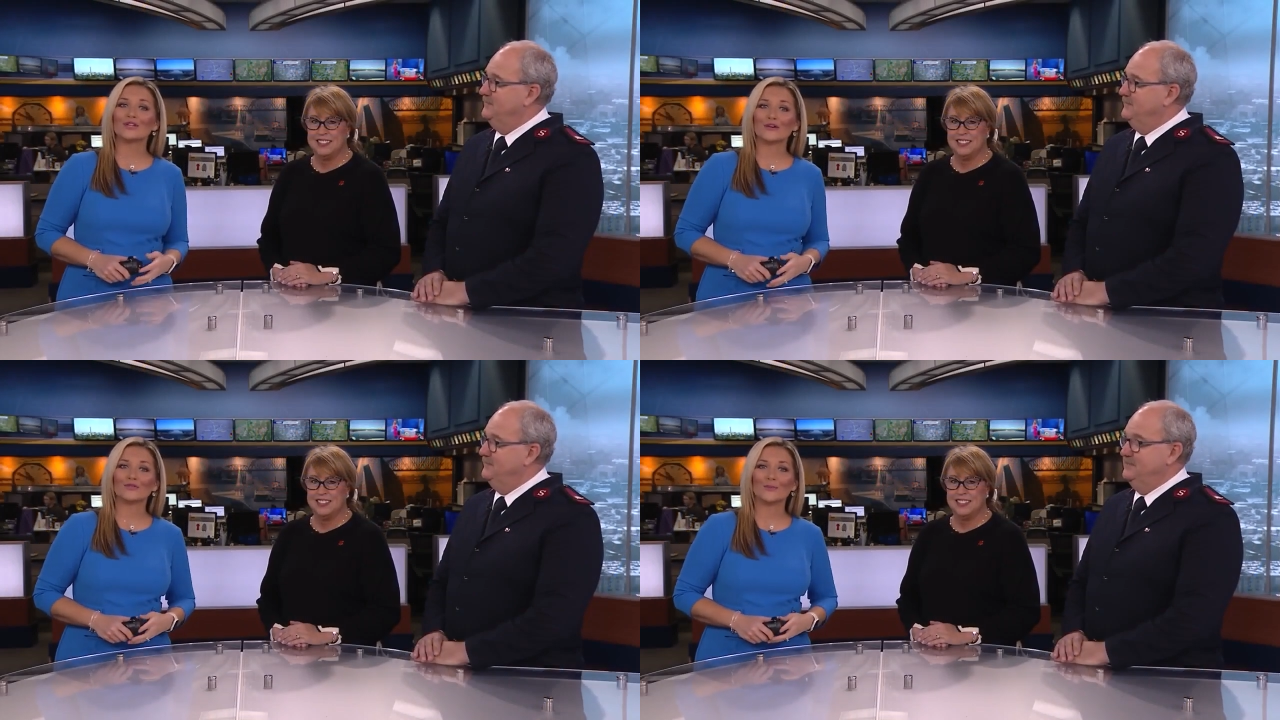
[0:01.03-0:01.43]

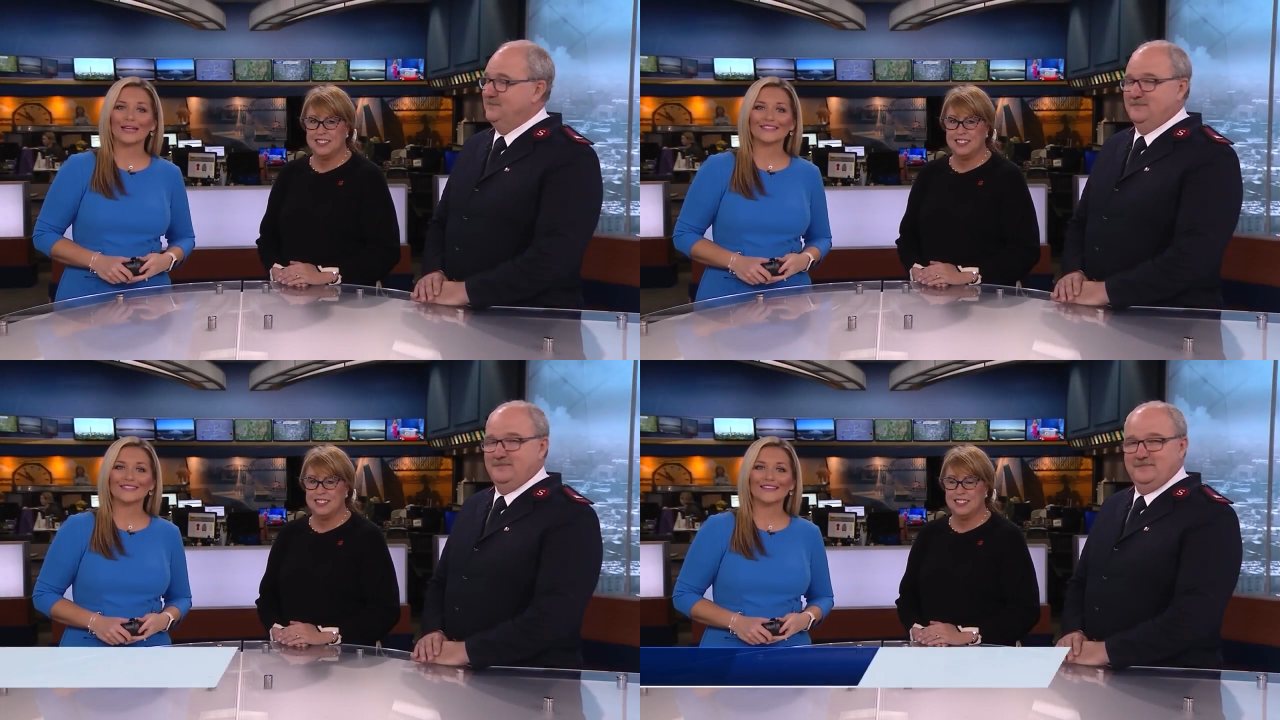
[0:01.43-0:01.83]
Speaker 1: Jennifer
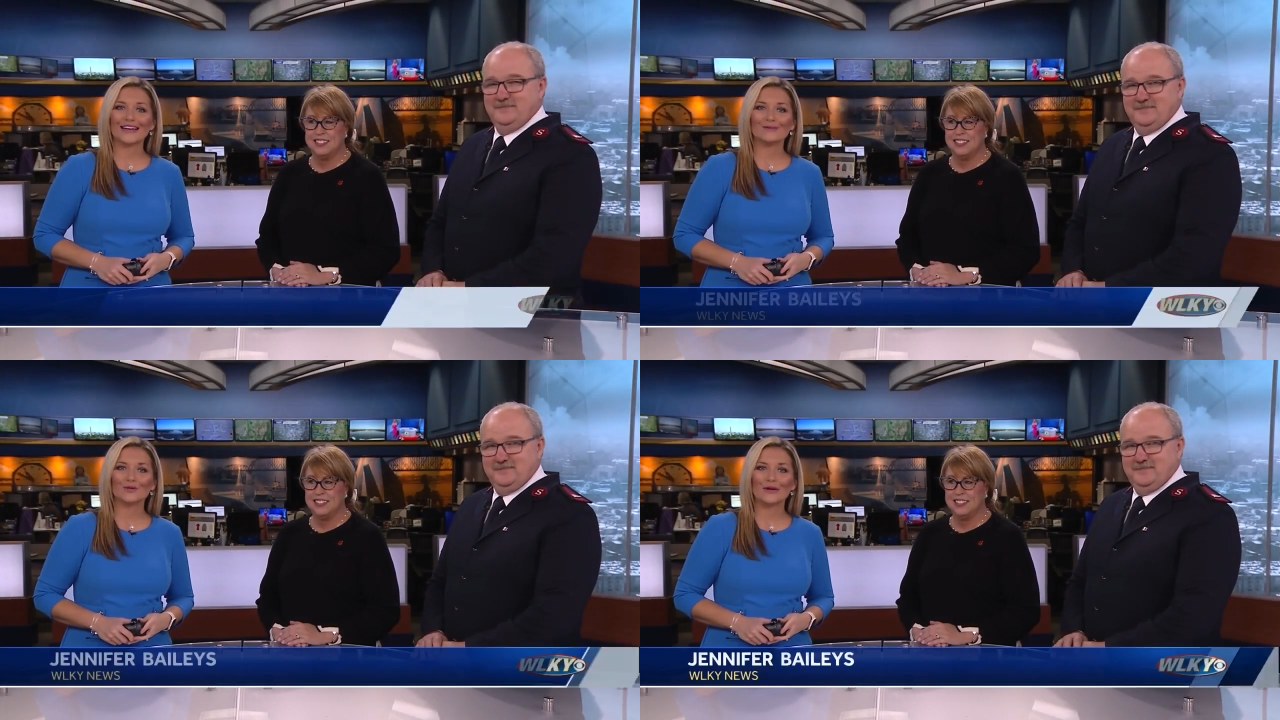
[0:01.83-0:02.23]
Bayless.
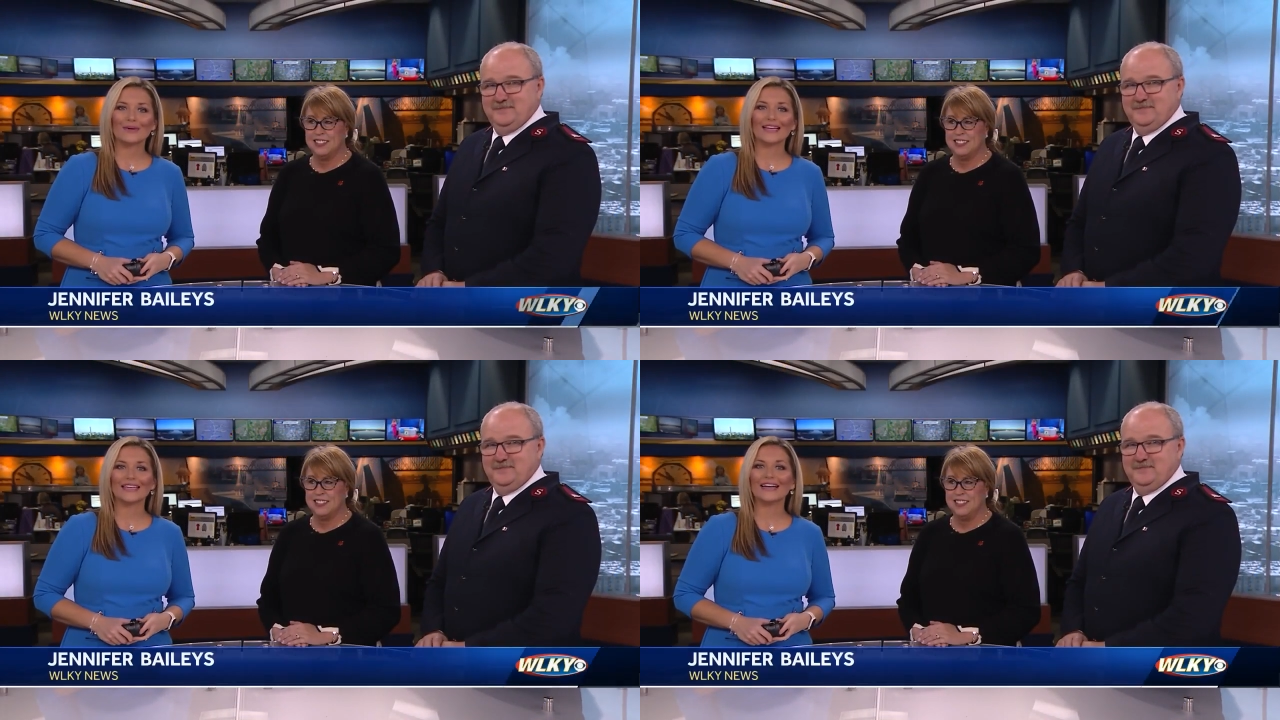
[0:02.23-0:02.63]
Today I'm joined
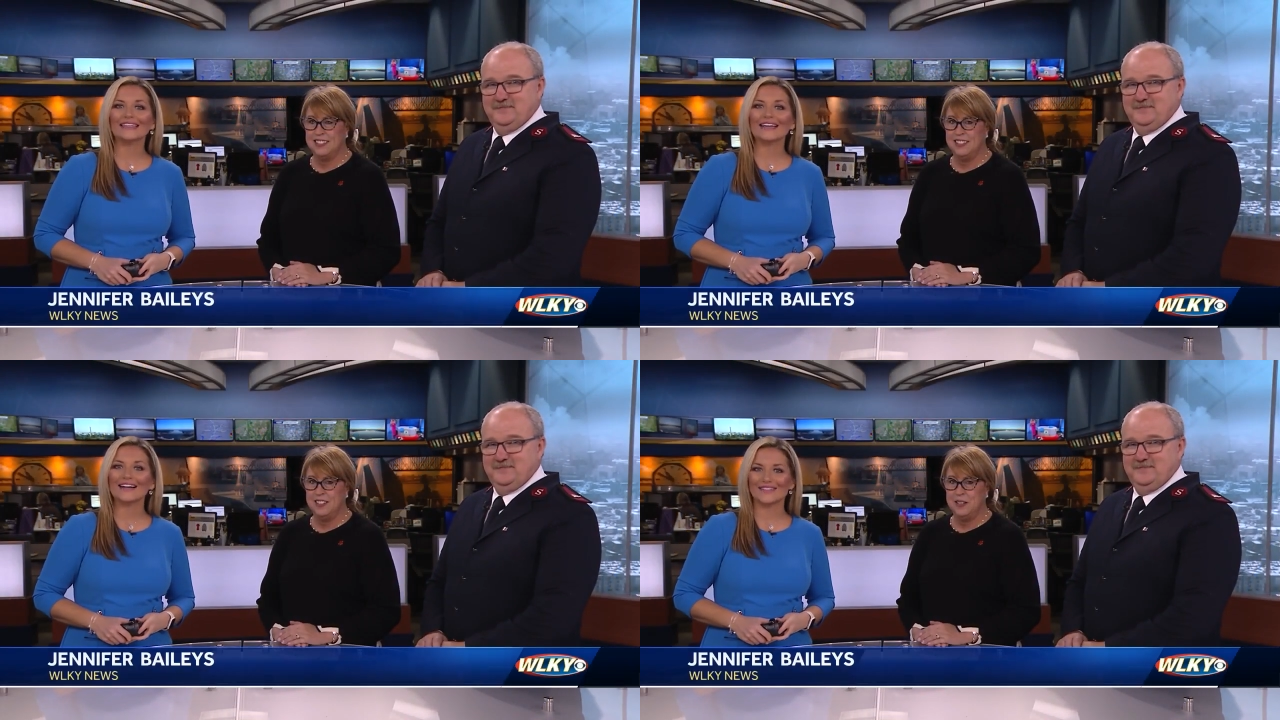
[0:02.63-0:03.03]
by
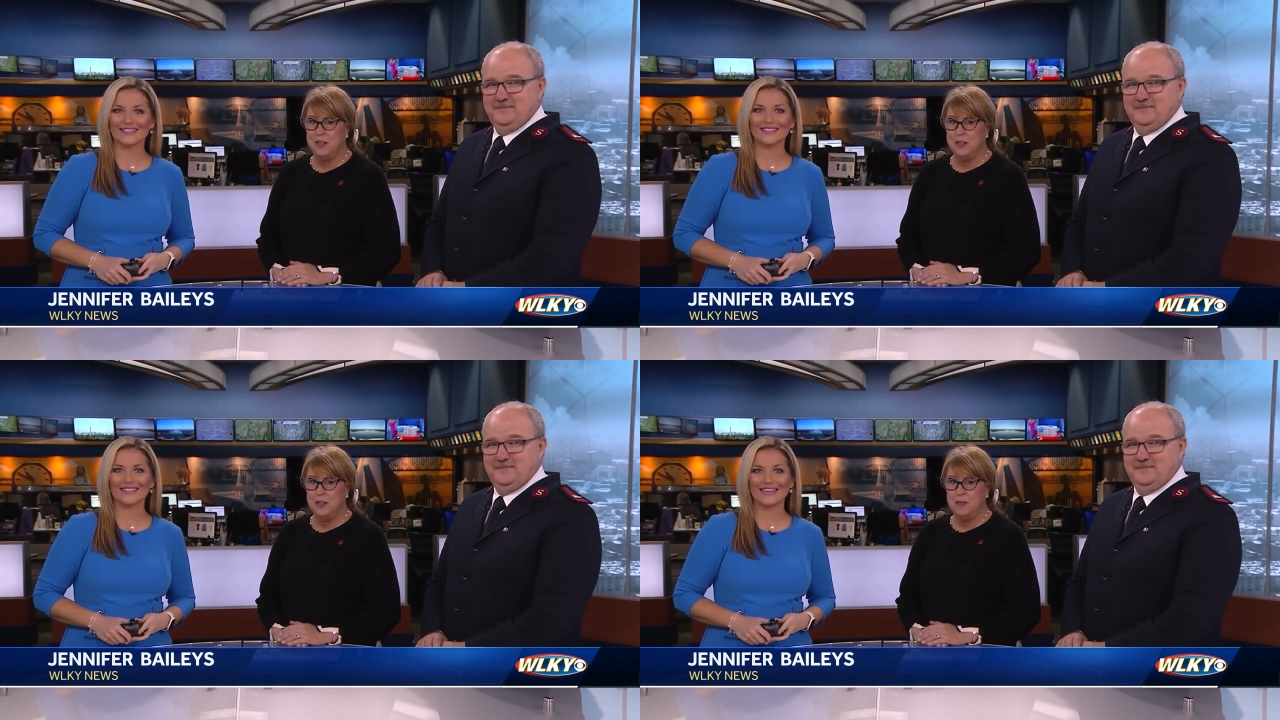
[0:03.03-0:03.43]
Kelly
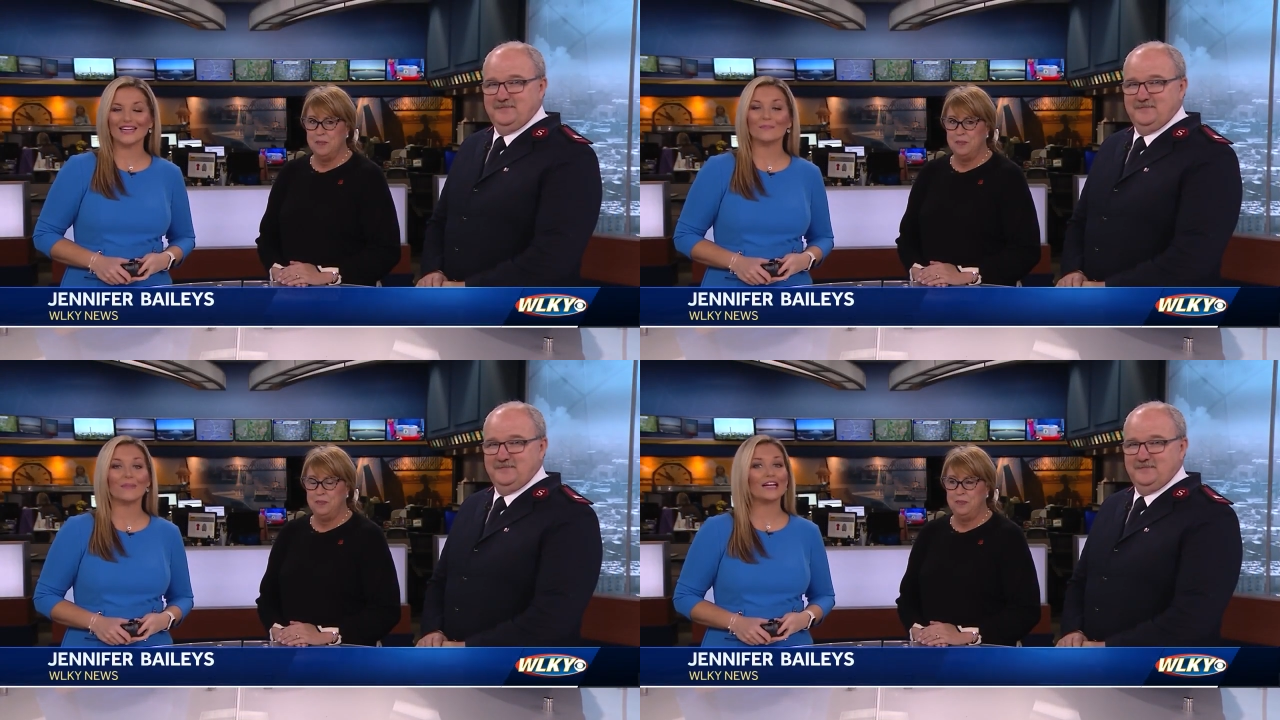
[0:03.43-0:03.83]
Hutchinson
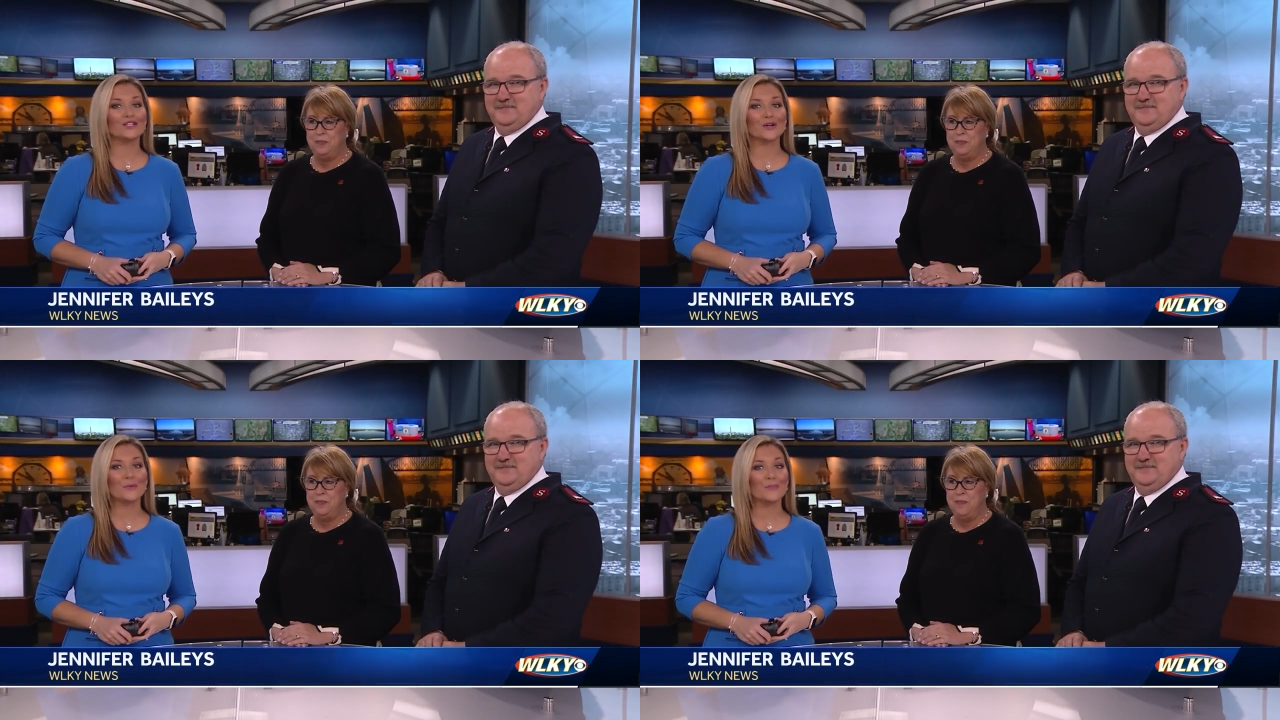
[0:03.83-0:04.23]
and Major